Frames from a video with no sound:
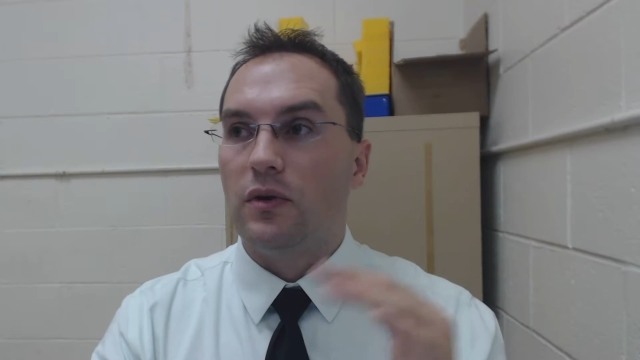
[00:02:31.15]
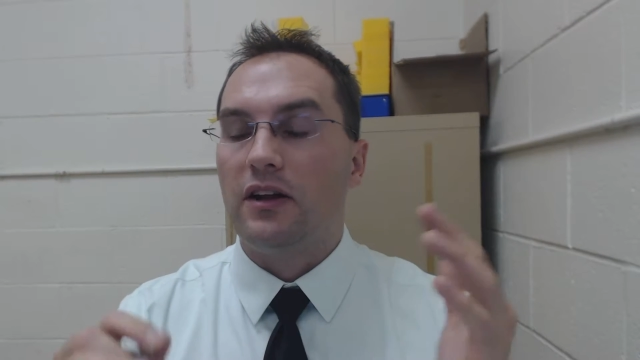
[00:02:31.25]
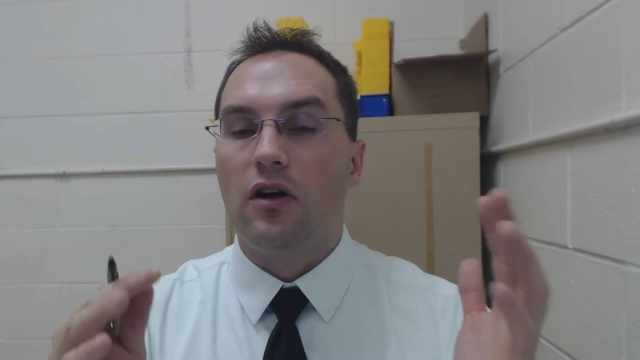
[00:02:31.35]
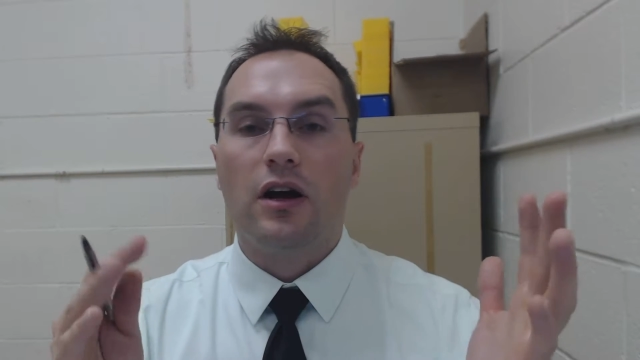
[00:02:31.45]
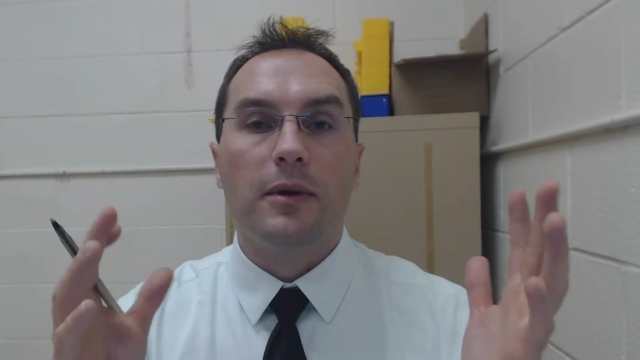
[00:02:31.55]
When
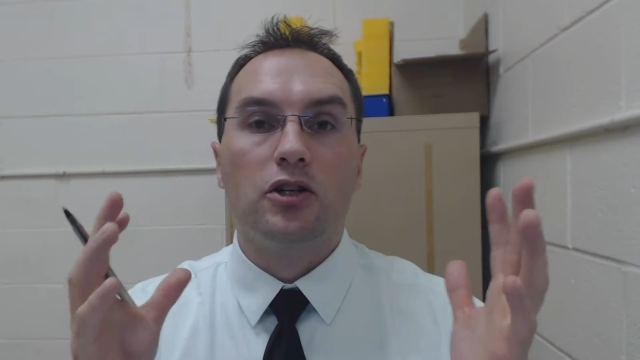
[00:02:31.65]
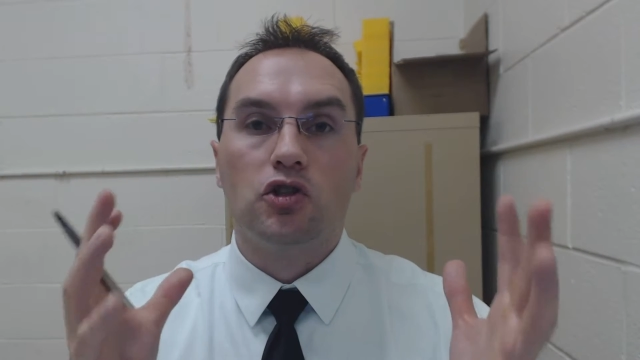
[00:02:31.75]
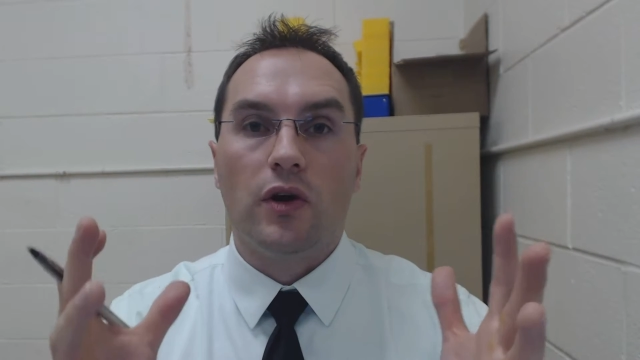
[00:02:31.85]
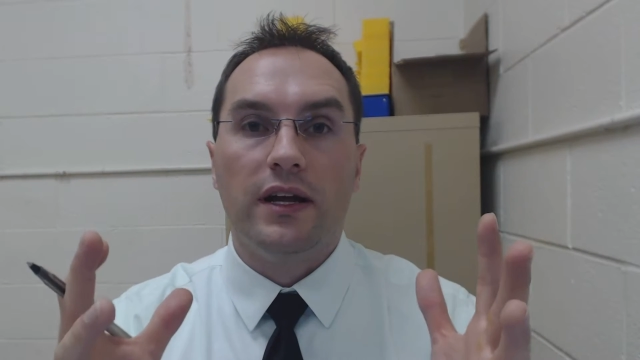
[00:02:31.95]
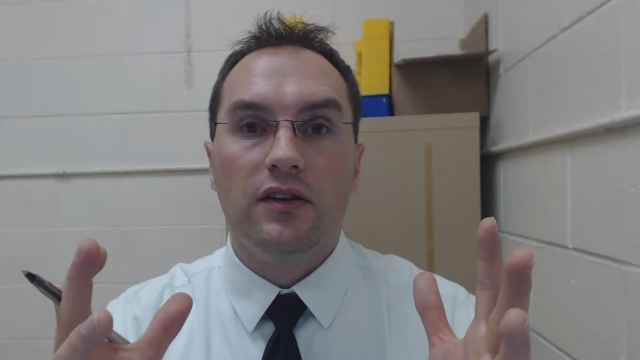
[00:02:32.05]
I talk
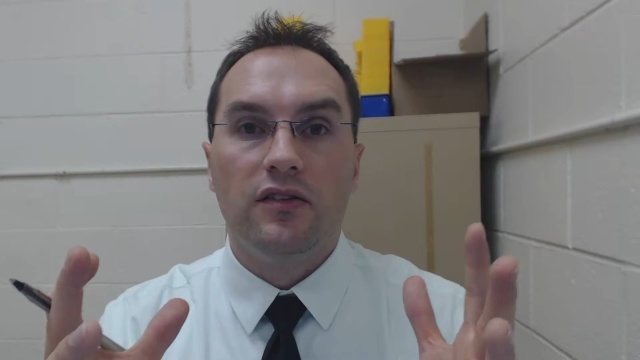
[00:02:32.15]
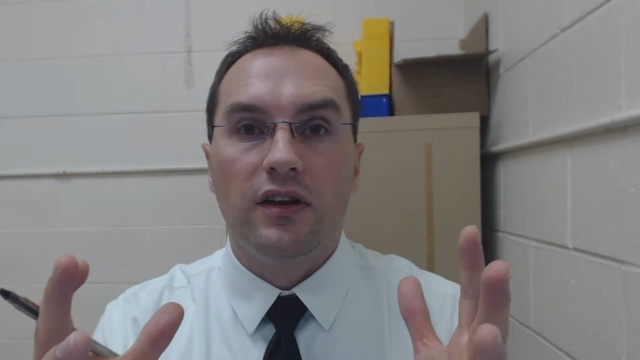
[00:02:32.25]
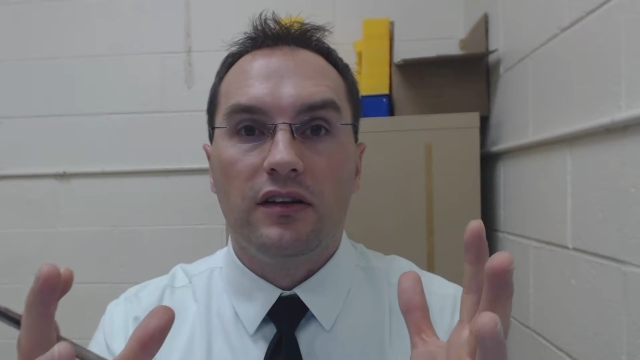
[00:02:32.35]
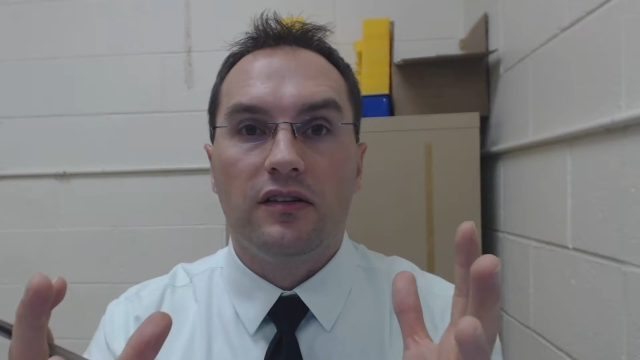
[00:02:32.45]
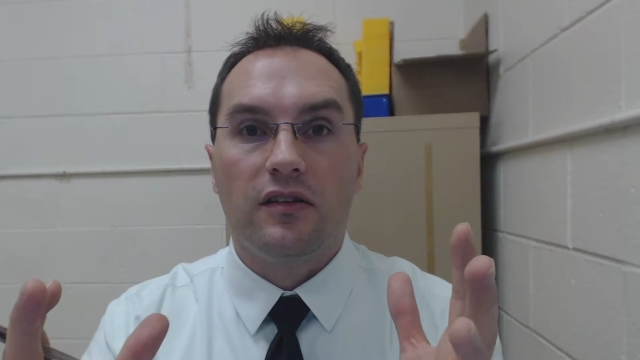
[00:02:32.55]
about trends
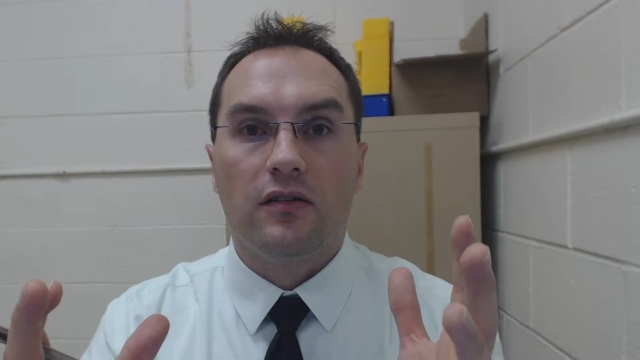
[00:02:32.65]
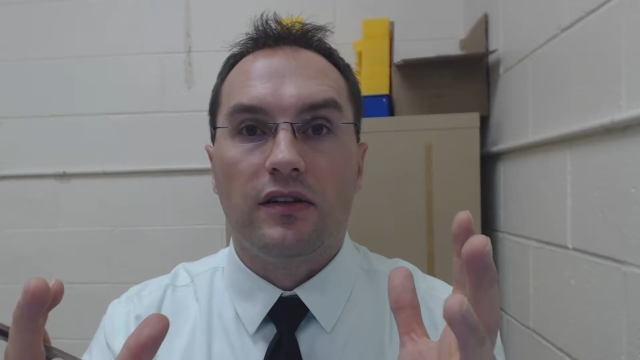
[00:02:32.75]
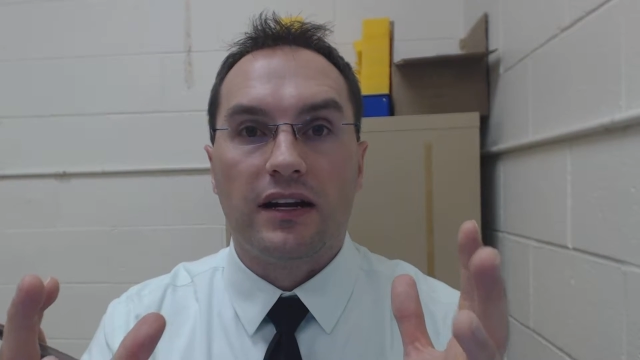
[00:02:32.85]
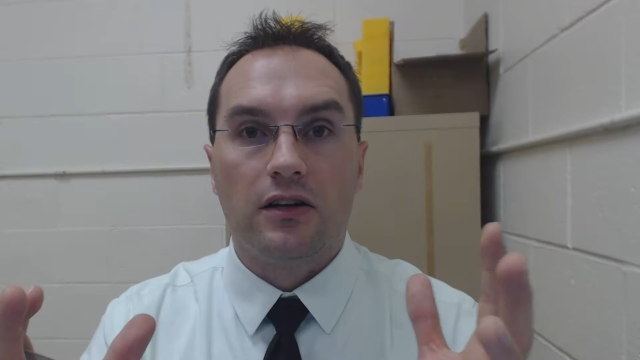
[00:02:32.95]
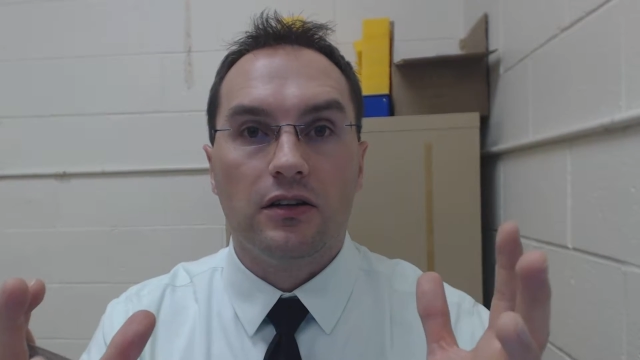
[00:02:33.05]
in
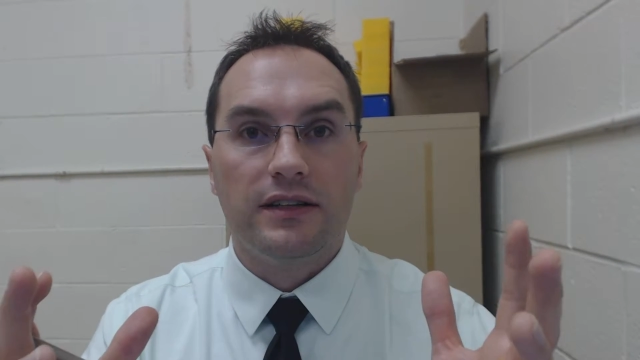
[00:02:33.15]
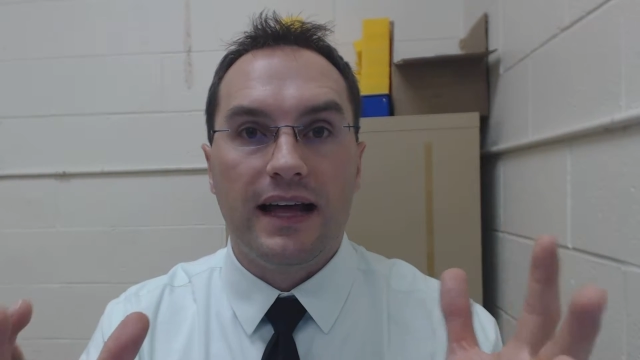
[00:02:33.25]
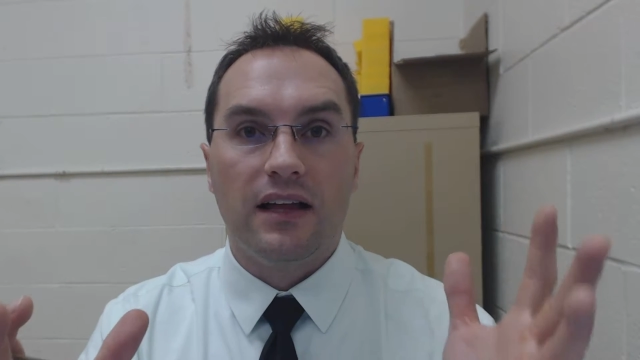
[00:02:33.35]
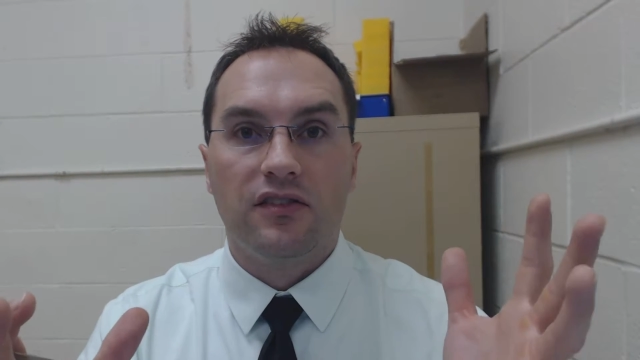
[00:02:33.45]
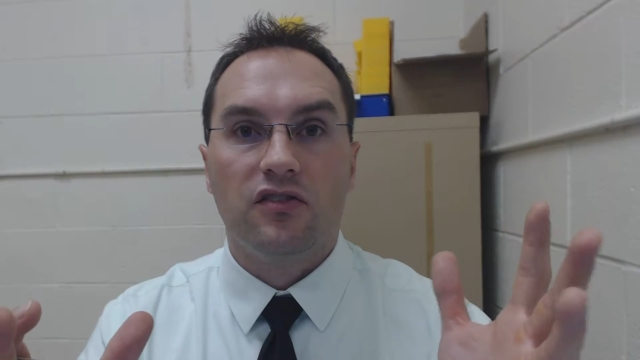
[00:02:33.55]
technical
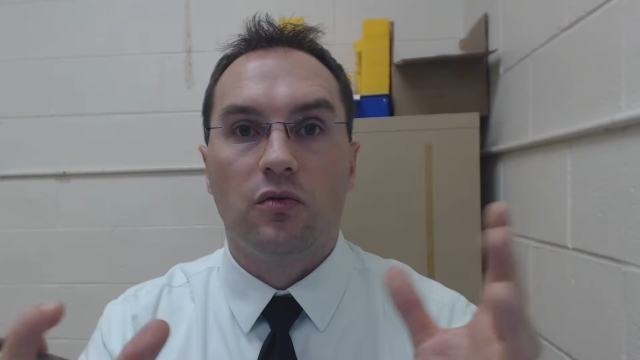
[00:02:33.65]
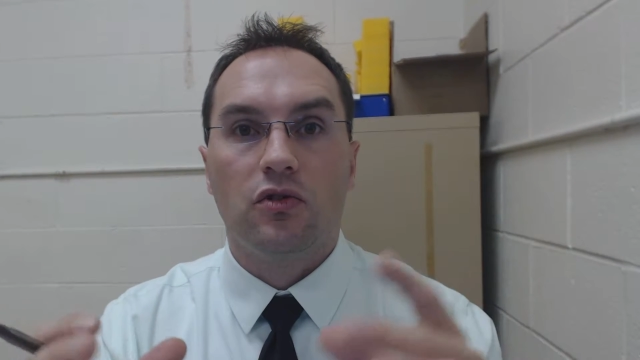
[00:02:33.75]
analysis,